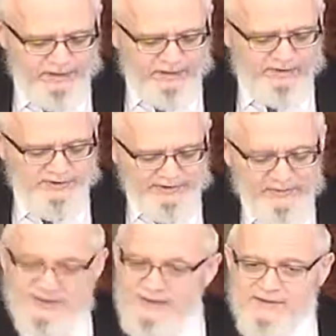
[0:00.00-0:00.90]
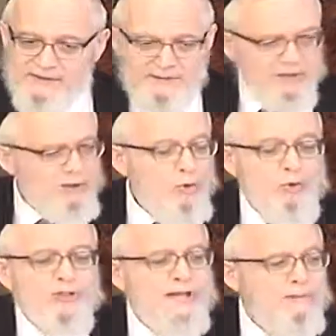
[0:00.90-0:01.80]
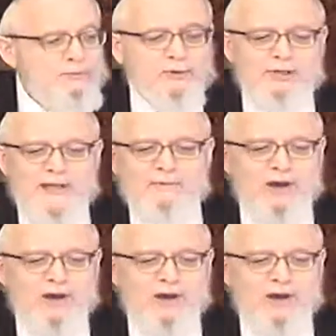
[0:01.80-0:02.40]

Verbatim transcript: So therefore he's saying the same thing. Who's going to proclaim